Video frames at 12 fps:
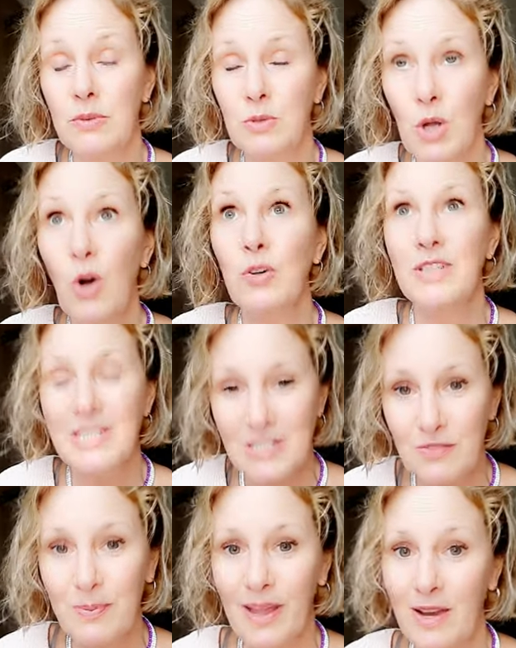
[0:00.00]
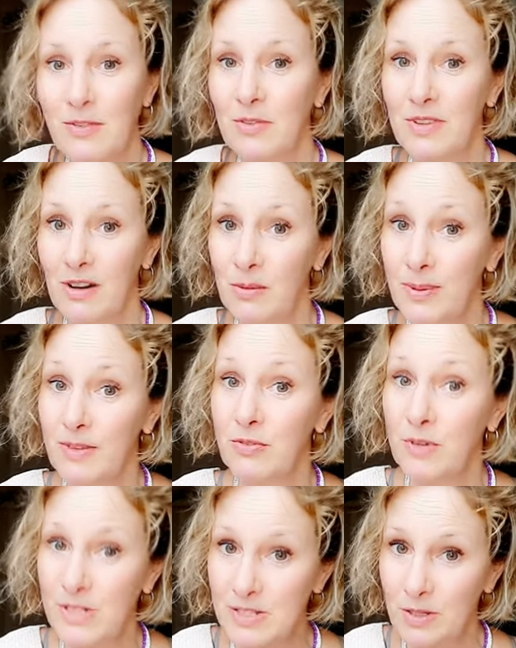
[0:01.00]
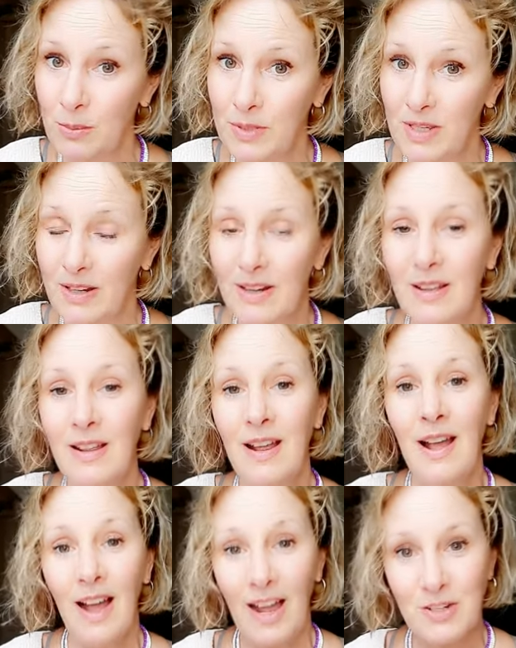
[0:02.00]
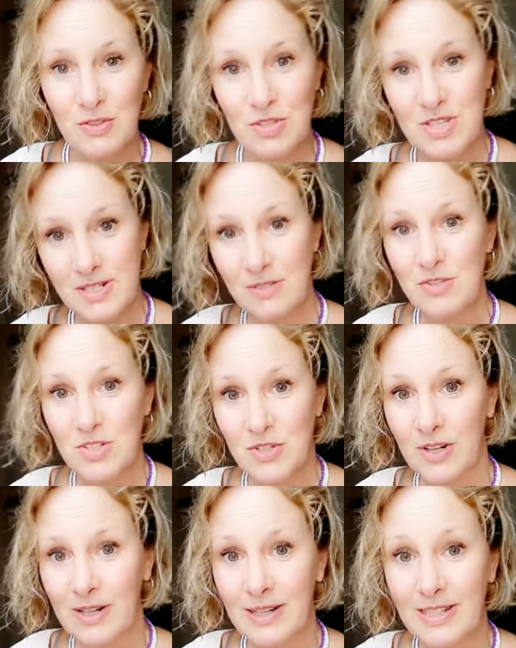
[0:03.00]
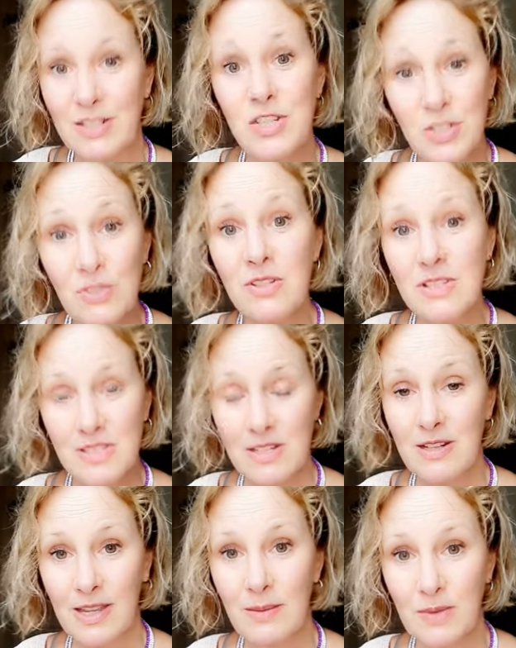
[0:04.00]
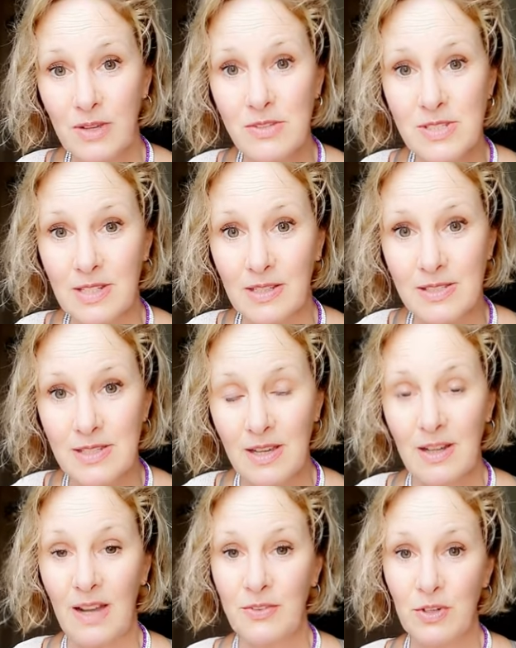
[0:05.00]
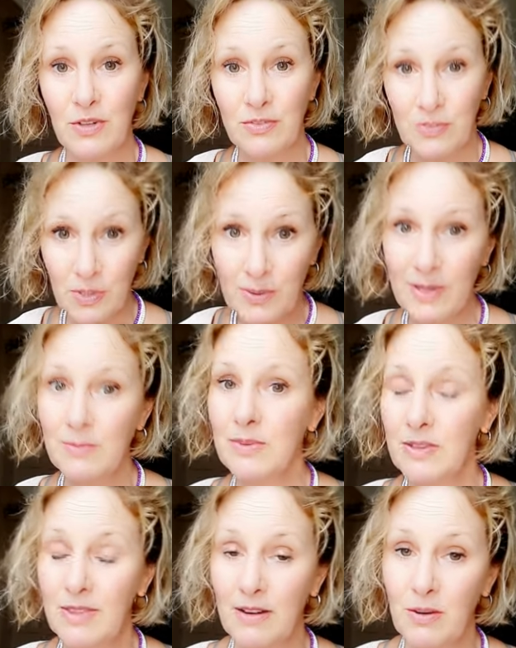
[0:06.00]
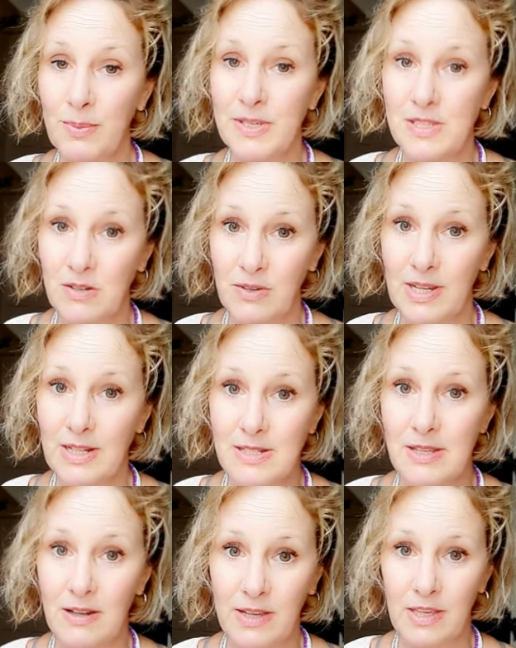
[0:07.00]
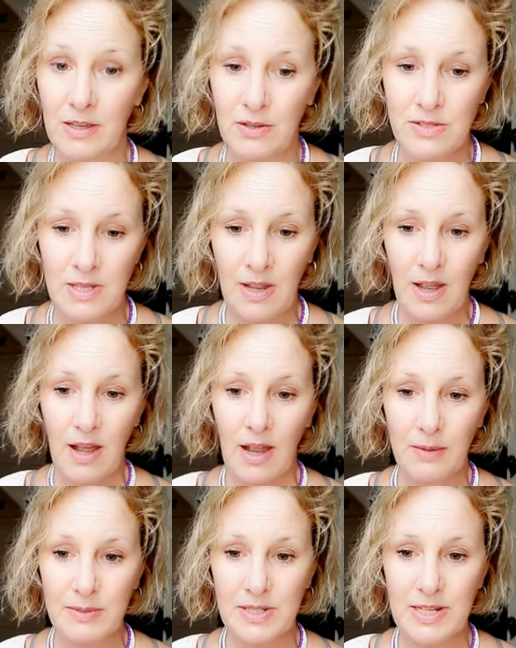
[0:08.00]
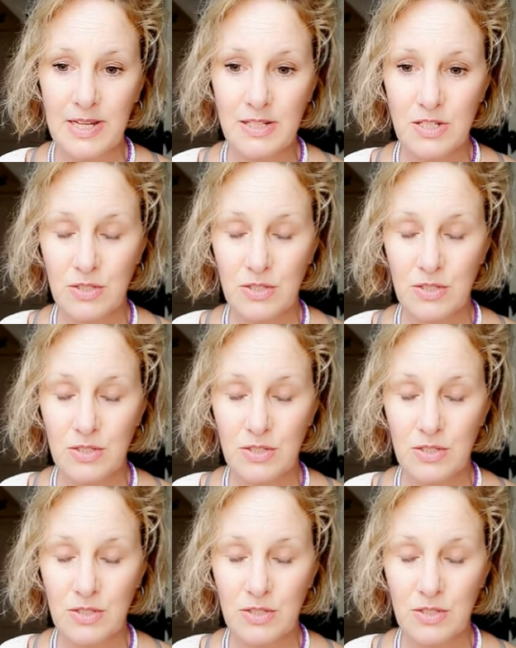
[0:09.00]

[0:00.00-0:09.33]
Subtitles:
cognitive behavioral therapy for insomnia, and you're still struggling, do consider hypnosis. I've got a few hypnotherapy screeds that I use. I would need to